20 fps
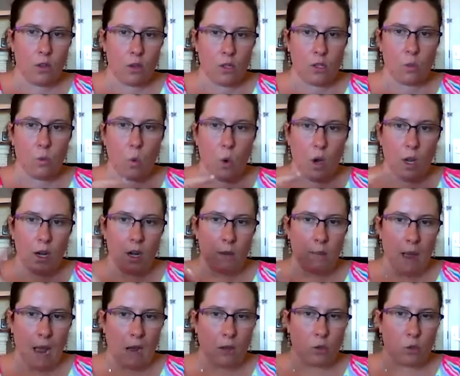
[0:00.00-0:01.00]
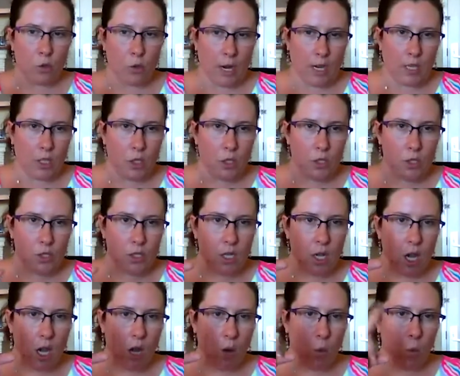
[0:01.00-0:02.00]
there's one about trailers
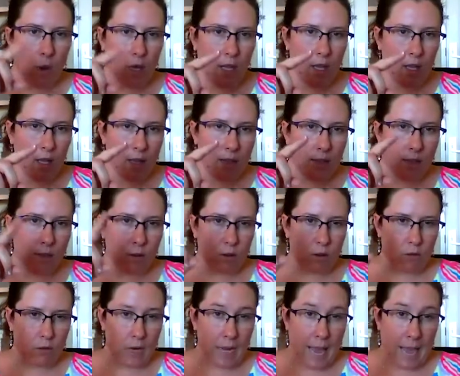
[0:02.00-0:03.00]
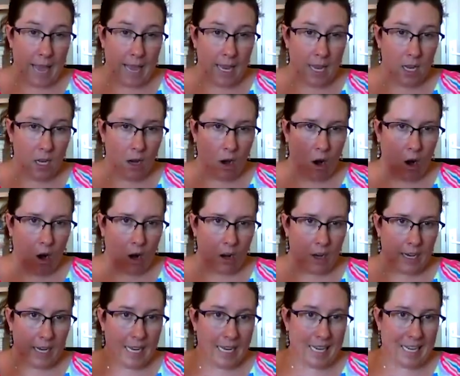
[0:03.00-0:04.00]
with Renee,
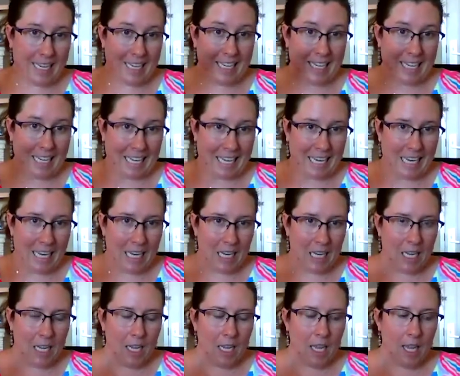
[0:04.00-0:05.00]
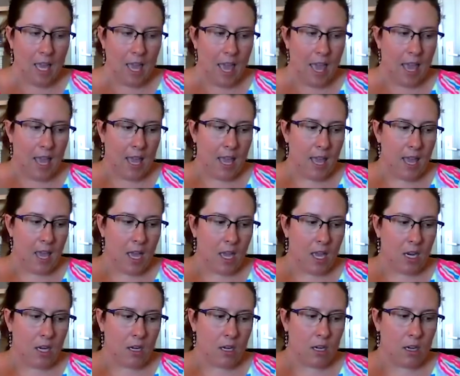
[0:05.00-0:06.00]
R-E-N-E.
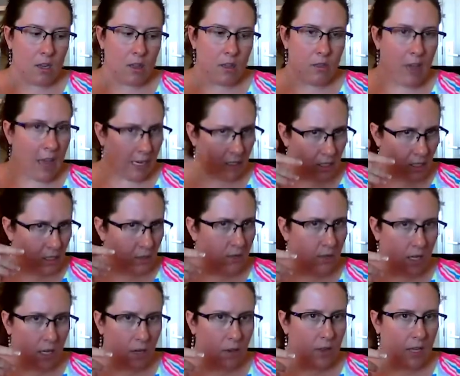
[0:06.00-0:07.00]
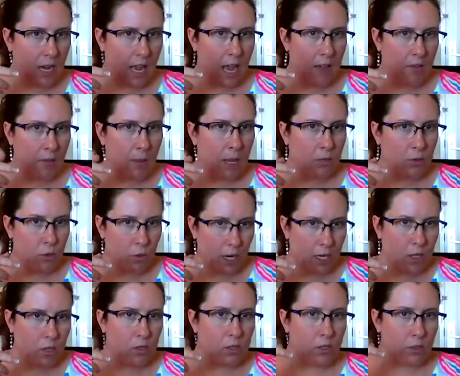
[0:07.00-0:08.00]
And that's the video that I have about
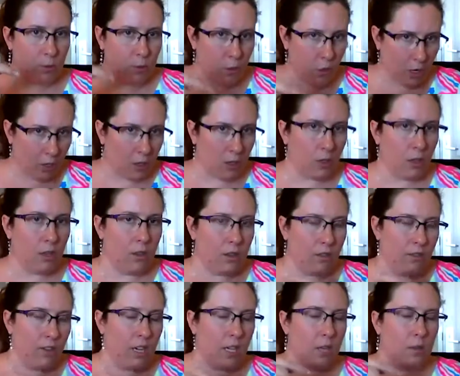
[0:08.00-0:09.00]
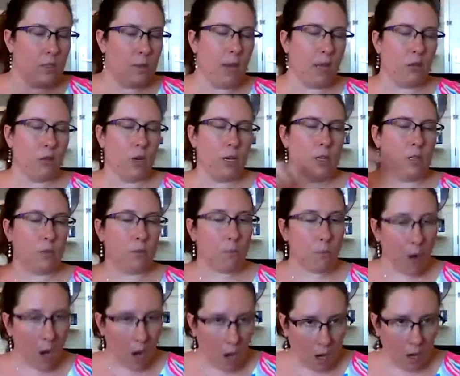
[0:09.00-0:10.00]
trailers. The videos about trailer
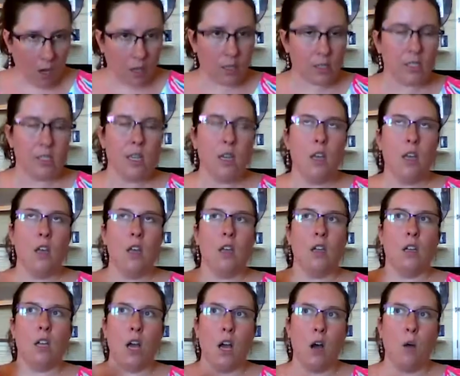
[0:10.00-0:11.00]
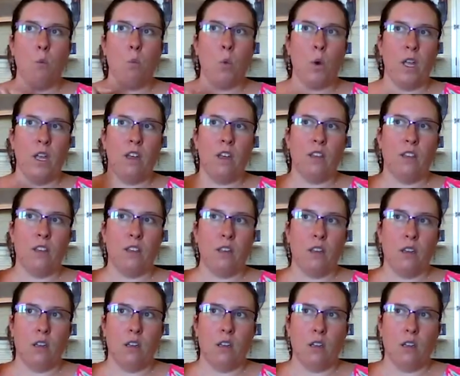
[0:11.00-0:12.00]
parks come with
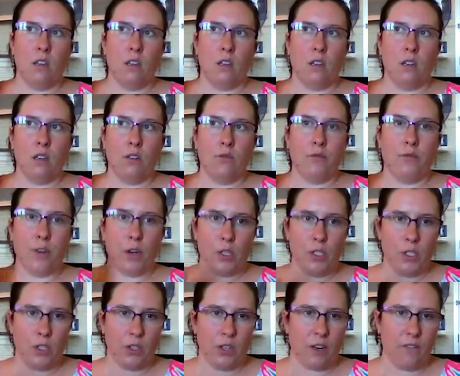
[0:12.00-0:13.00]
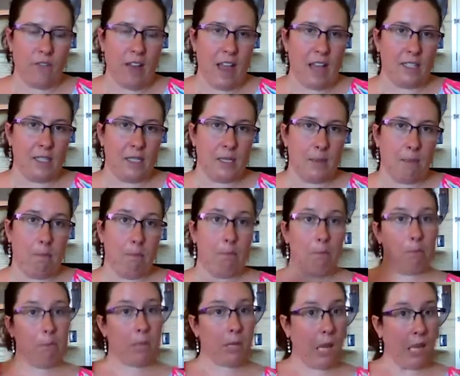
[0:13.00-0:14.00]
First Deal Done Fast
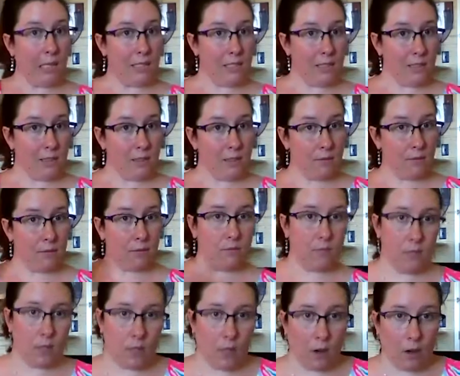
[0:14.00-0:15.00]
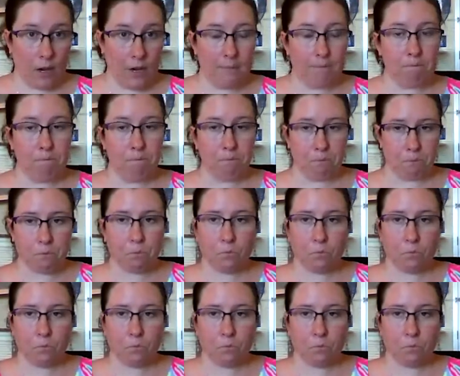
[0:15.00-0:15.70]
Plus, all right?